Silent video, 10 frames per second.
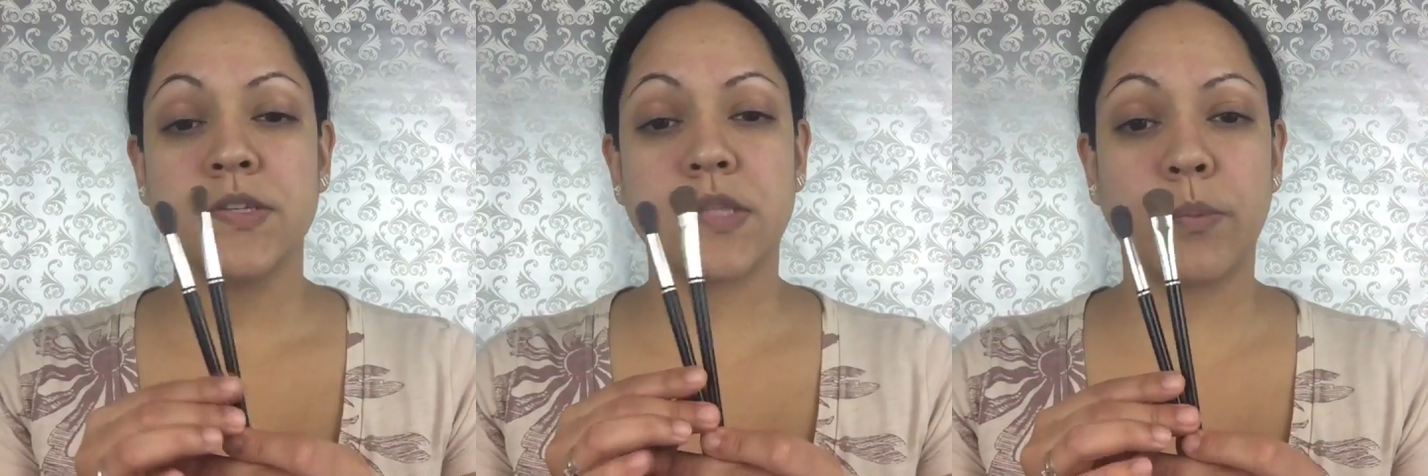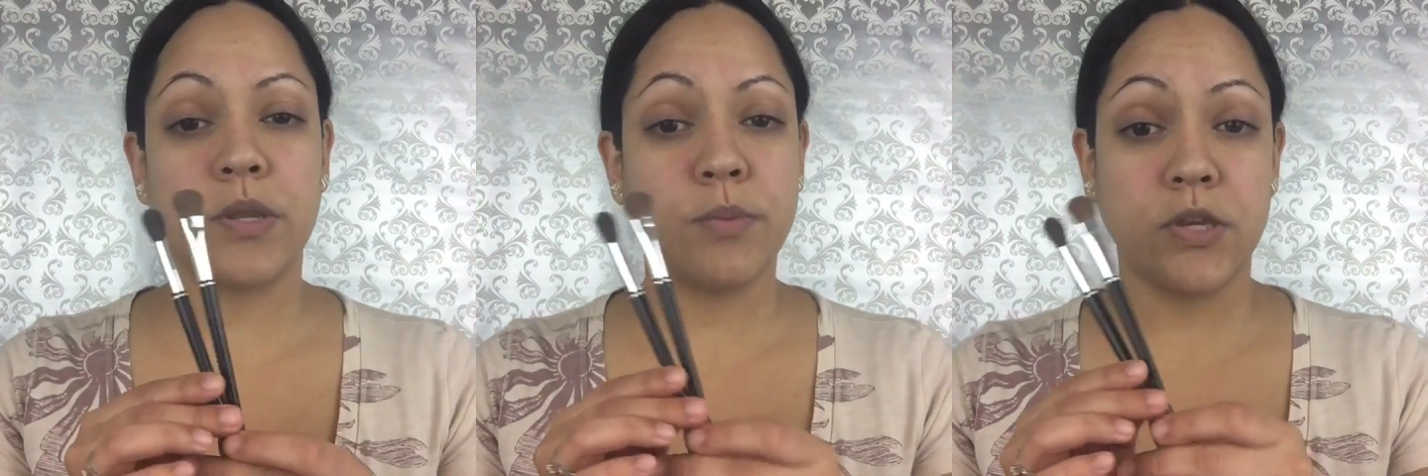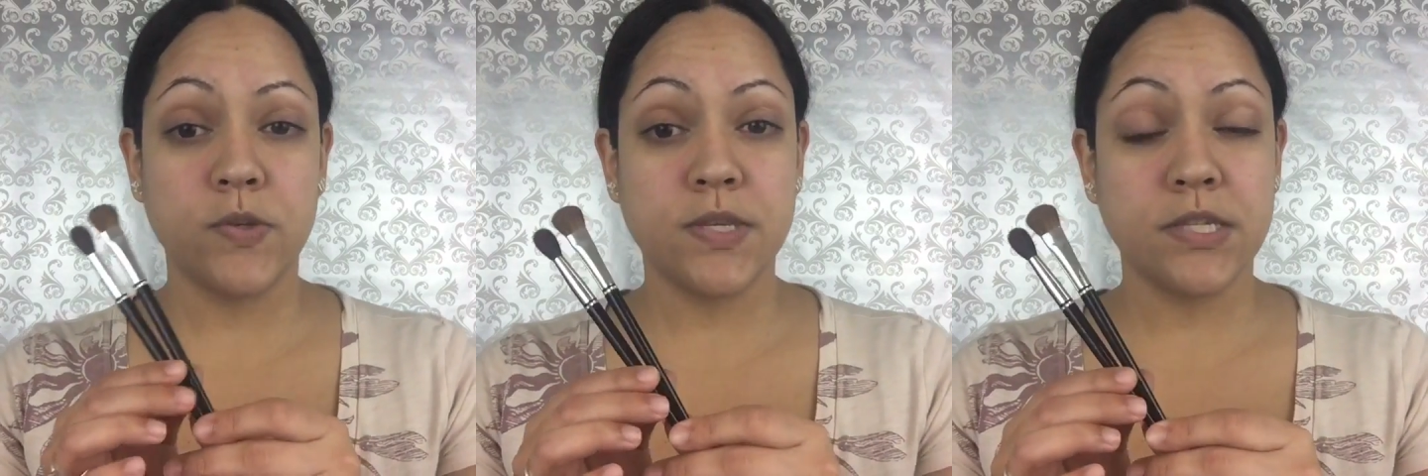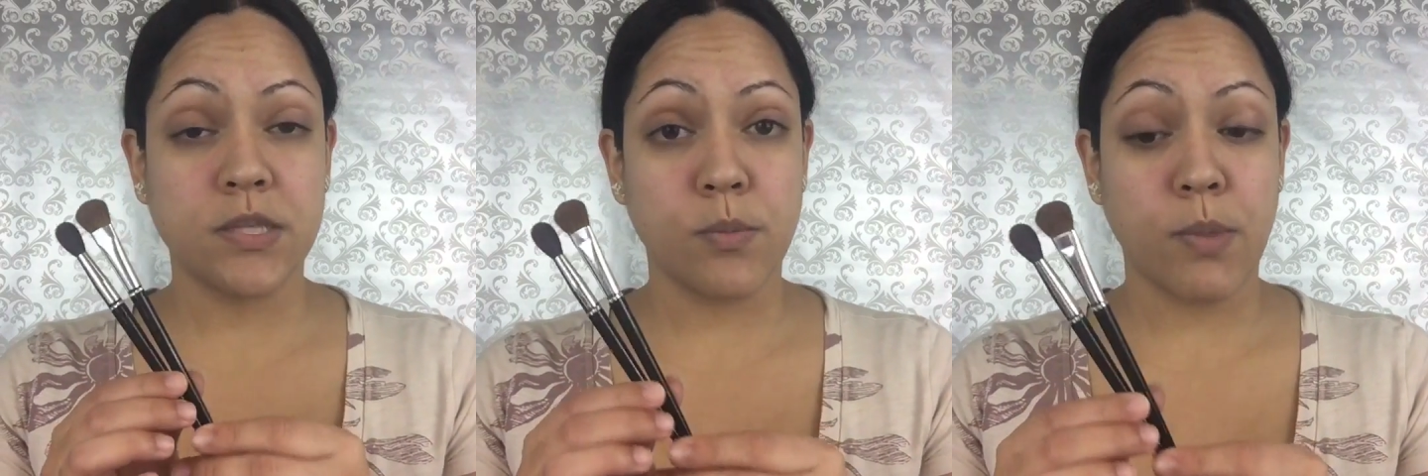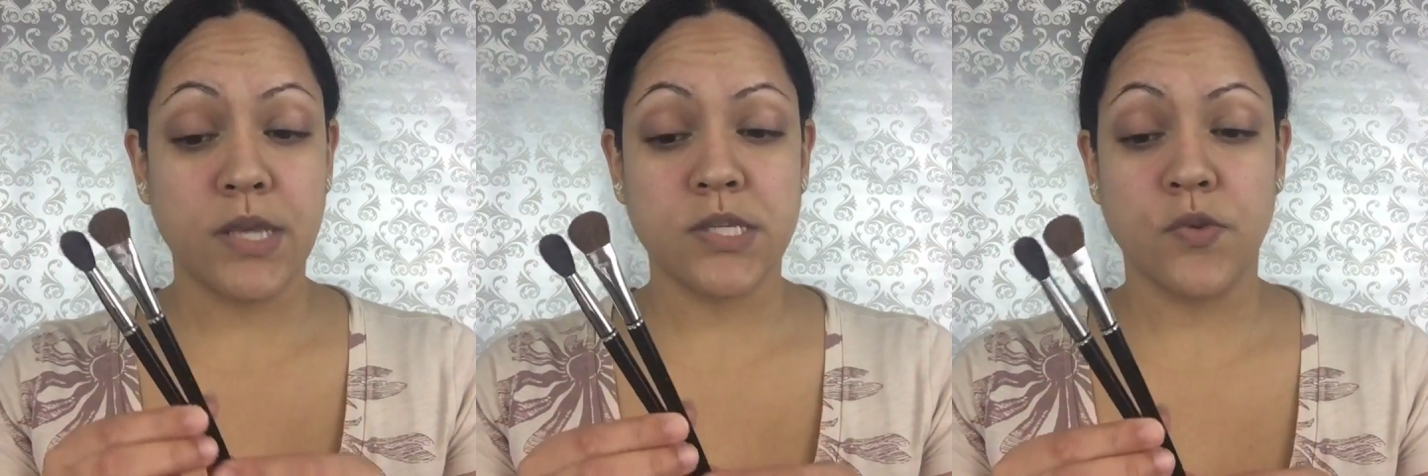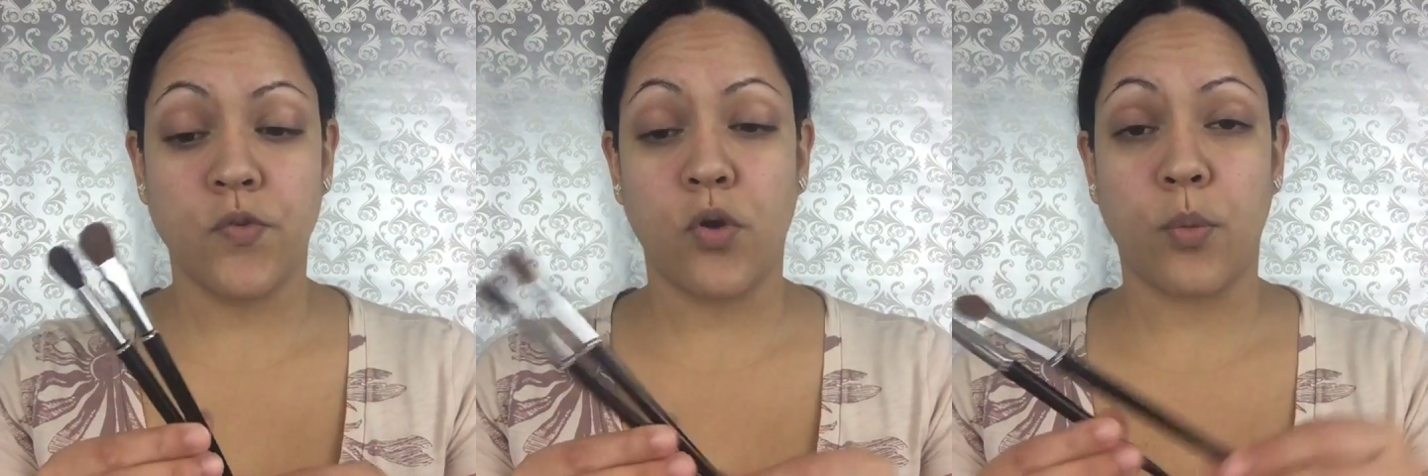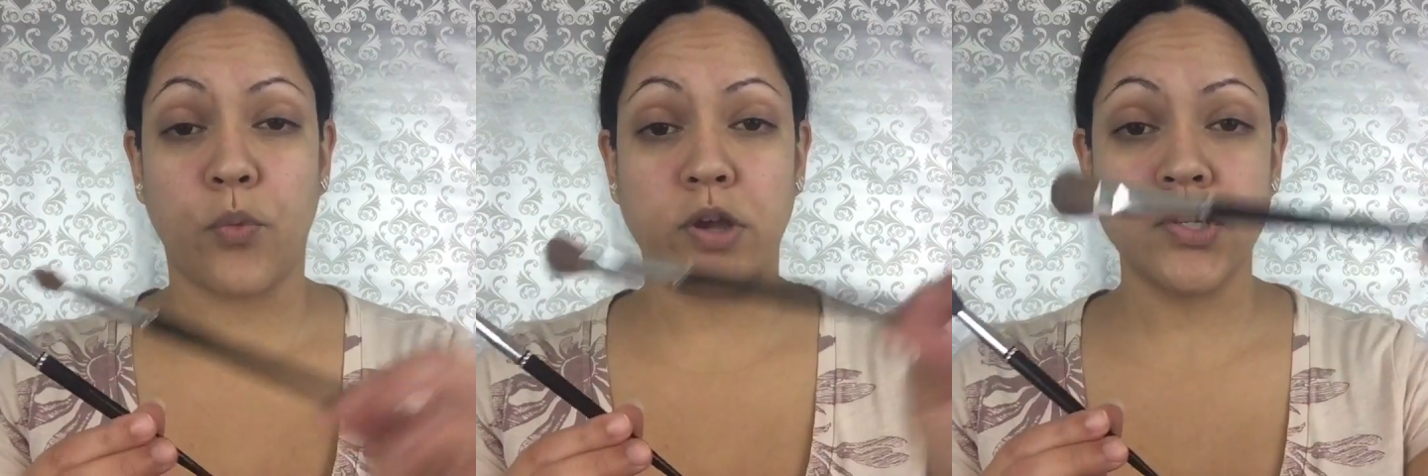So I'm going to be using some of my
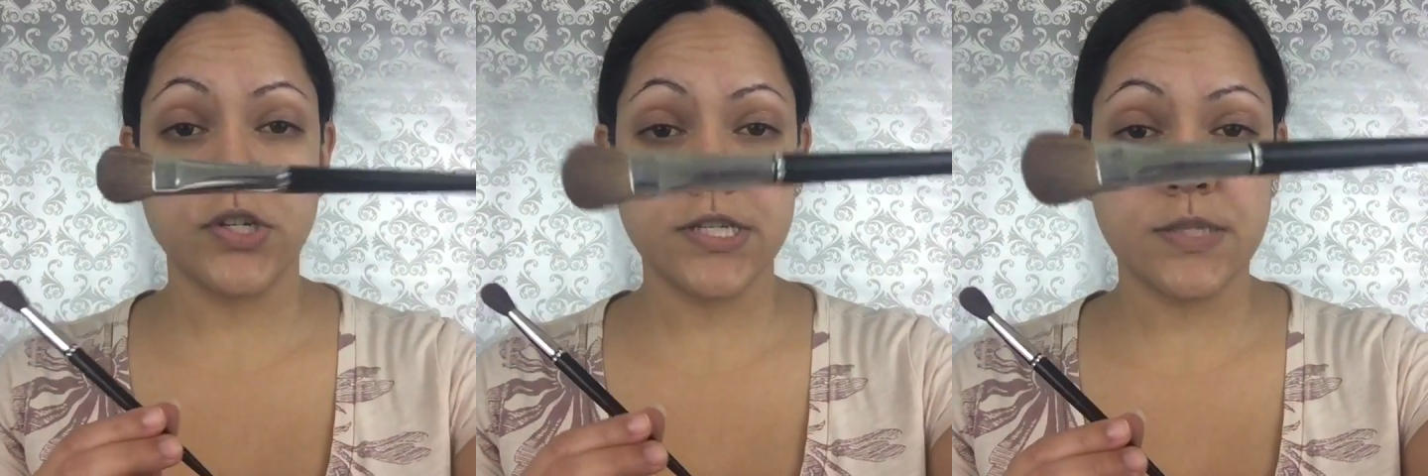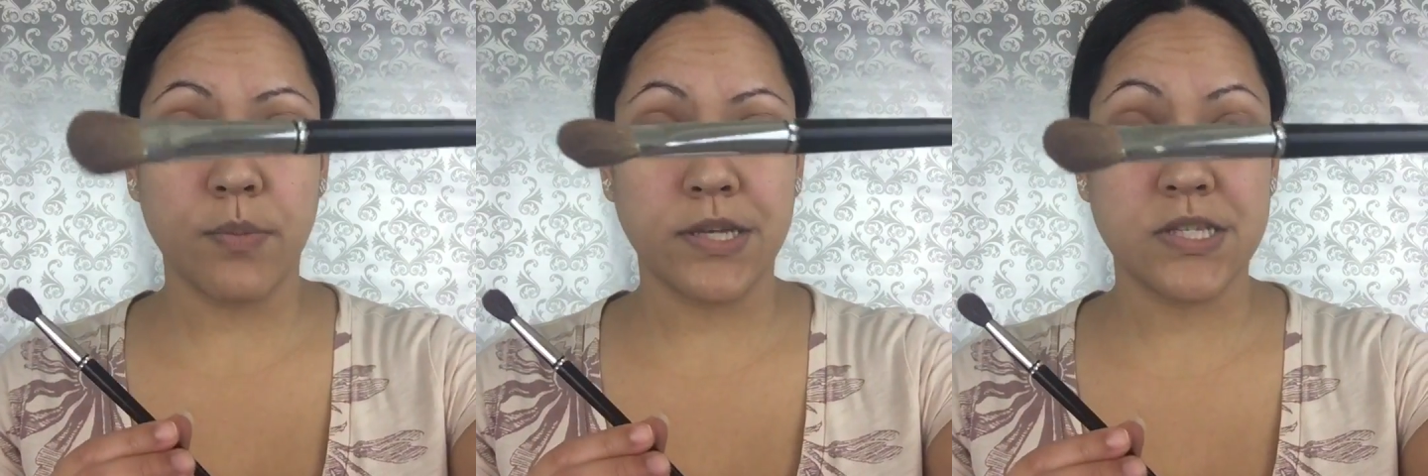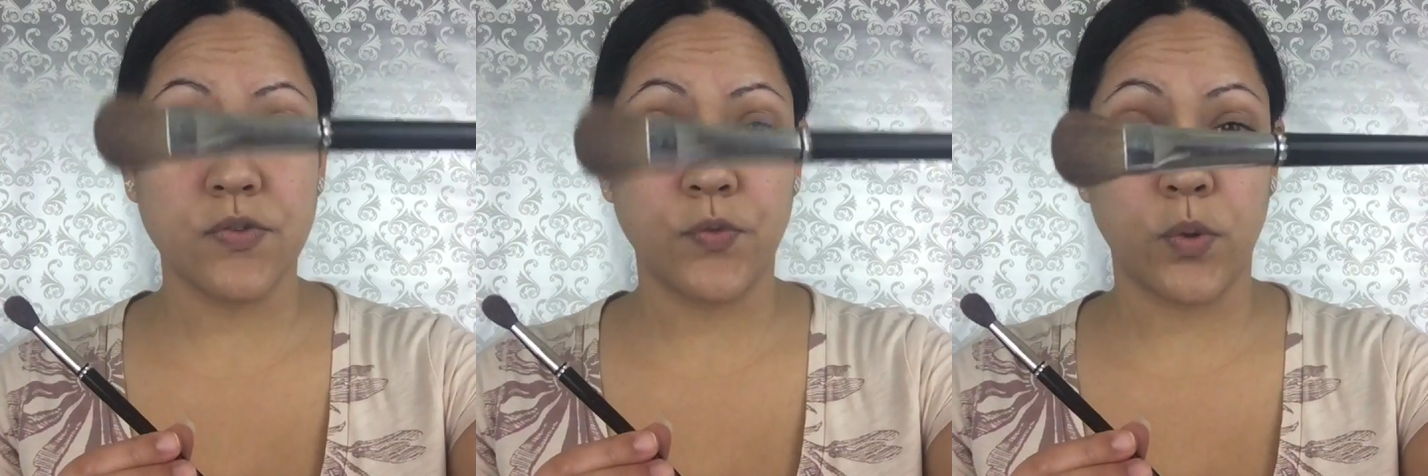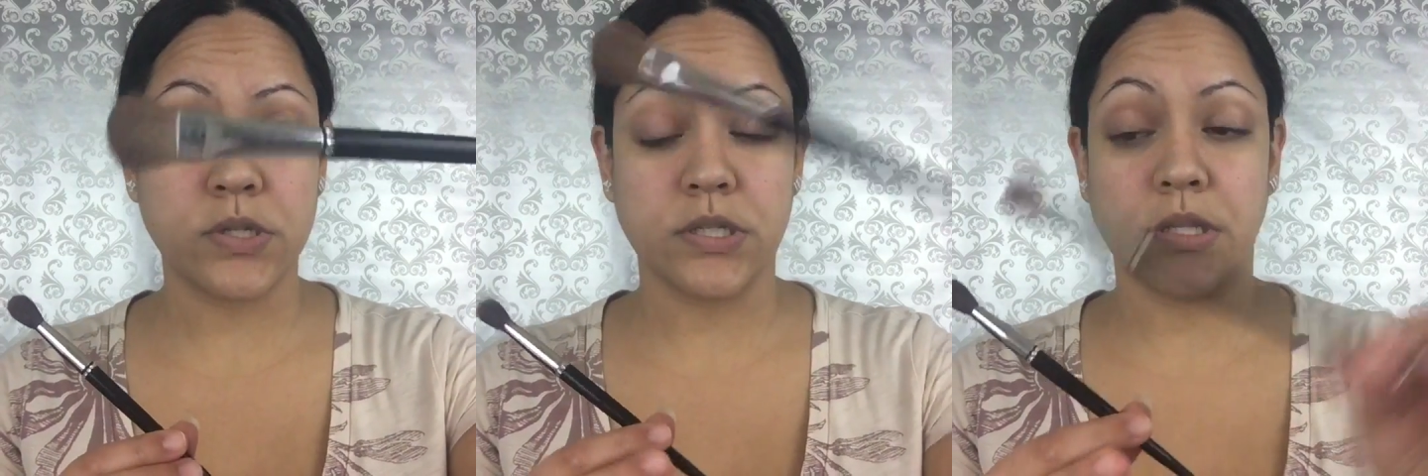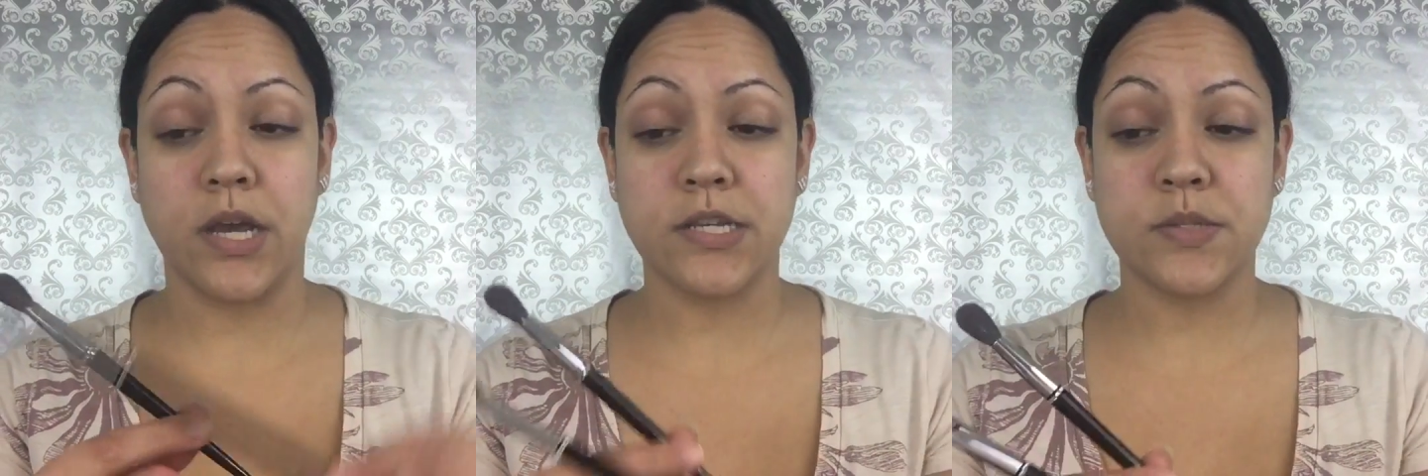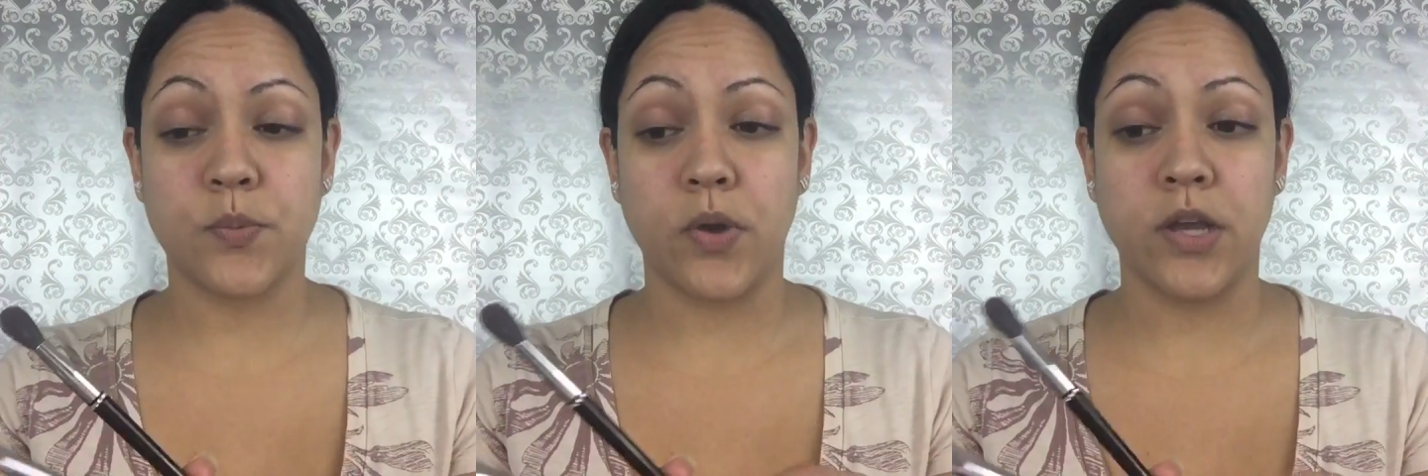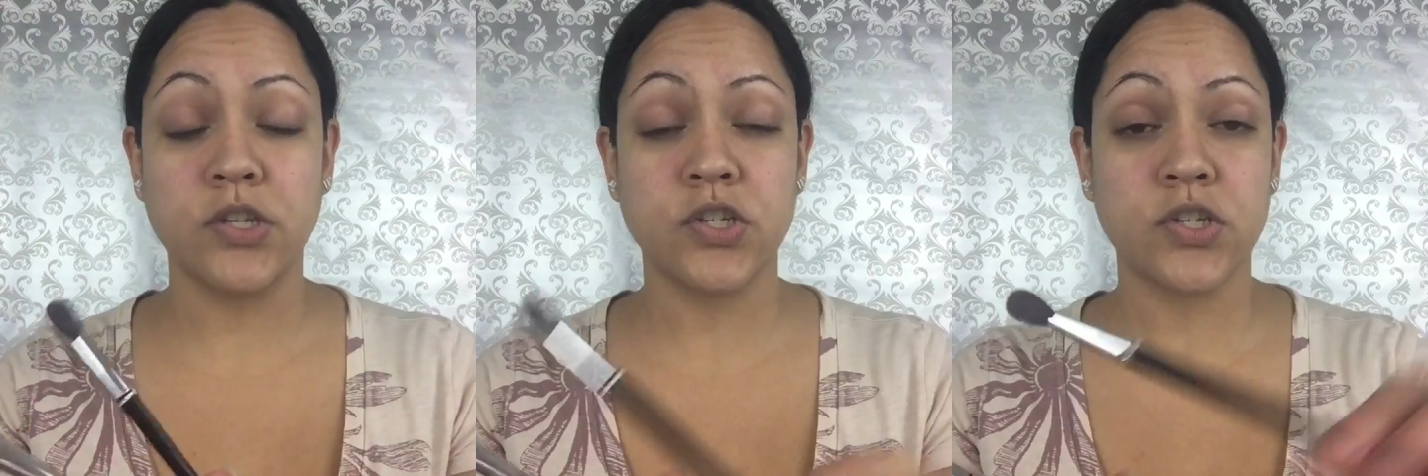Sephora brushes, my Sephora Deluxe
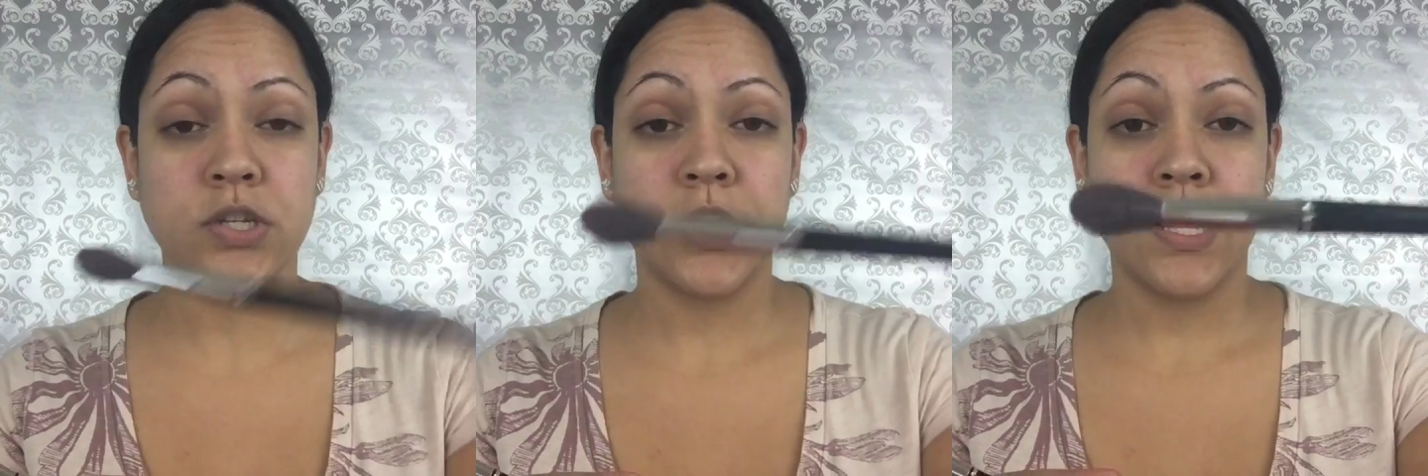brush,